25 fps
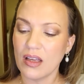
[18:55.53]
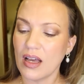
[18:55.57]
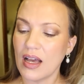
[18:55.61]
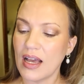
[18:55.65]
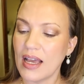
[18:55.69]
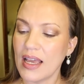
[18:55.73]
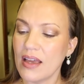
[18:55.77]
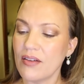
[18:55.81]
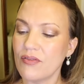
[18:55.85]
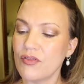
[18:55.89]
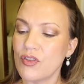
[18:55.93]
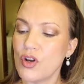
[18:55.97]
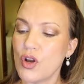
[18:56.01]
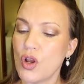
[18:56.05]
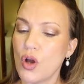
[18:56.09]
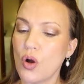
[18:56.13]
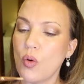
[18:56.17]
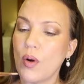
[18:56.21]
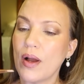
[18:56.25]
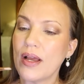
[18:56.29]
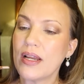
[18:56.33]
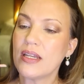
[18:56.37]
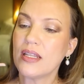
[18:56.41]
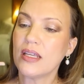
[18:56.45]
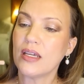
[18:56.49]
I have
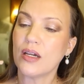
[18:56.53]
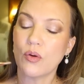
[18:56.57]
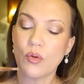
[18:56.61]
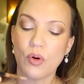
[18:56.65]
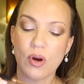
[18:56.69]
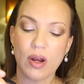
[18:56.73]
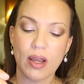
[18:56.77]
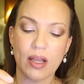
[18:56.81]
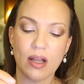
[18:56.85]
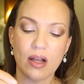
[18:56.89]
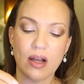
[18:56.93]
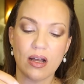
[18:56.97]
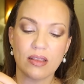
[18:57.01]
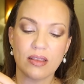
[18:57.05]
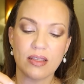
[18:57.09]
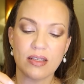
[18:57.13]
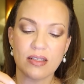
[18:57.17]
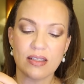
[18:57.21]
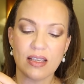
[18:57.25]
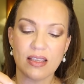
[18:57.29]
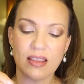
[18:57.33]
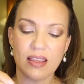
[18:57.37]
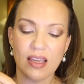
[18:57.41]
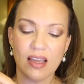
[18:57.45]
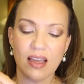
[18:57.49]
no idea where I got
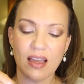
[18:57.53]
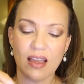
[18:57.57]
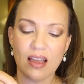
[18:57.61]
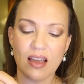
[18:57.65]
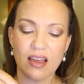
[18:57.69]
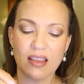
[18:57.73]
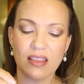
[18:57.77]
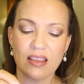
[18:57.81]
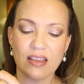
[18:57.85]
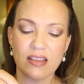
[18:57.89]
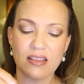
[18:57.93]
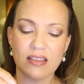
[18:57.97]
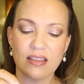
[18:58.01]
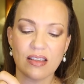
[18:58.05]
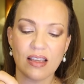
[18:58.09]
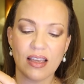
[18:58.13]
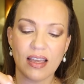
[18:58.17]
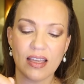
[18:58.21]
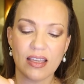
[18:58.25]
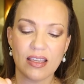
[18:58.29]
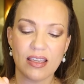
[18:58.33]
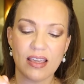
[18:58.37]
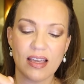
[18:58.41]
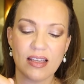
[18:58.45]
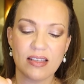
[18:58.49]
this. I think I got this
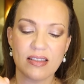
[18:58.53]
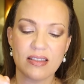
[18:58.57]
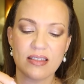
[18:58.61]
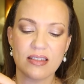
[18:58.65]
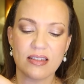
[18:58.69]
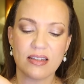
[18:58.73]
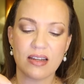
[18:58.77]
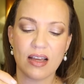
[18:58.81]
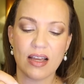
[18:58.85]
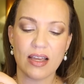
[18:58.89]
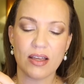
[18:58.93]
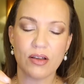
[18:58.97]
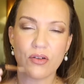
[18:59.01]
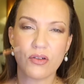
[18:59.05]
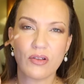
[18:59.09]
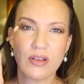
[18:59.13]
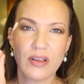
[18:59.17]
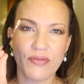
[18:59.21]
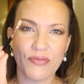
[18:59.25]
at YesStyle.